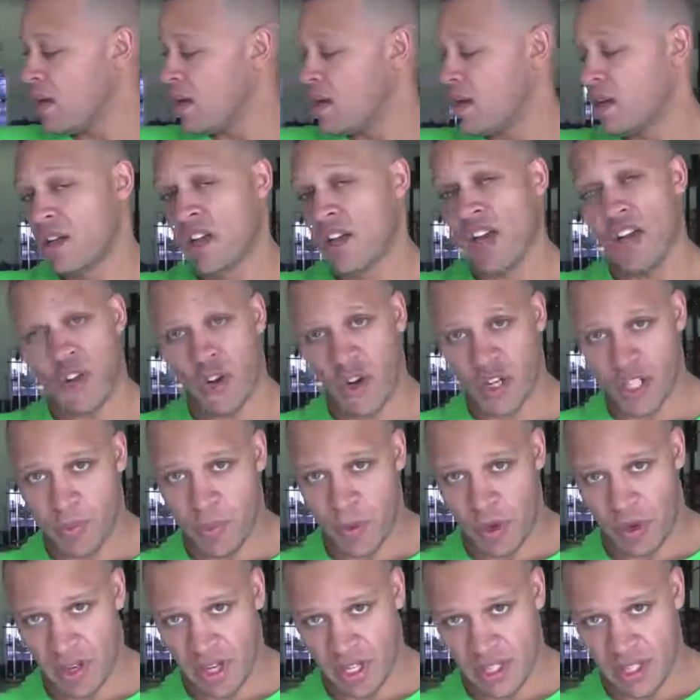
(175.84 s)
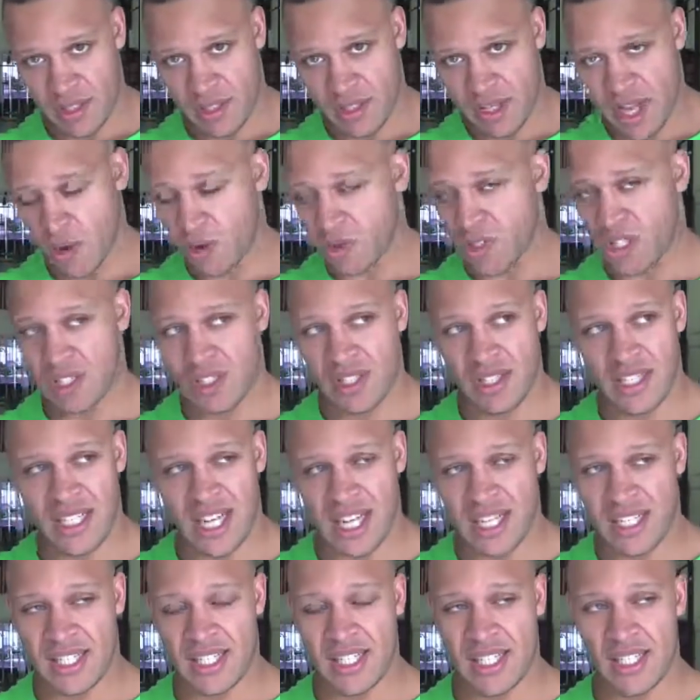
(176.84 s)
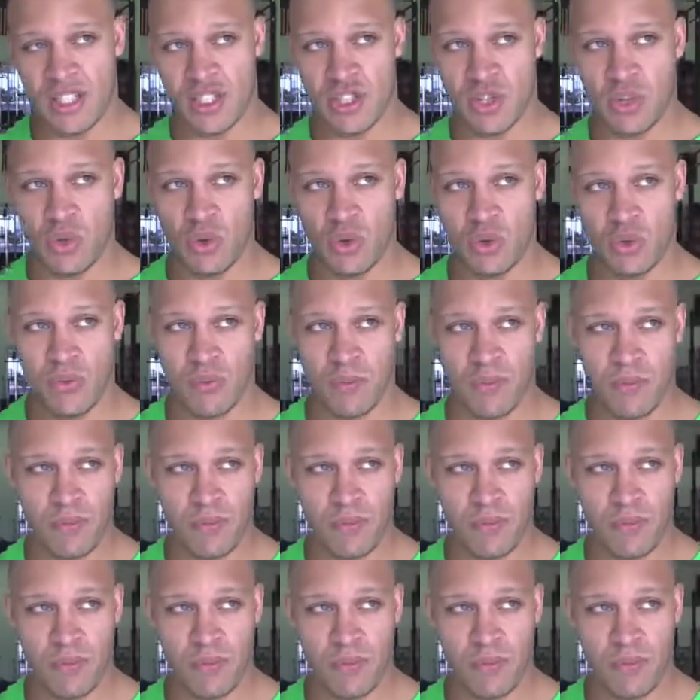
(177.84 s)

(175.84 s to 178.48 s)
another experience, I was addicted to,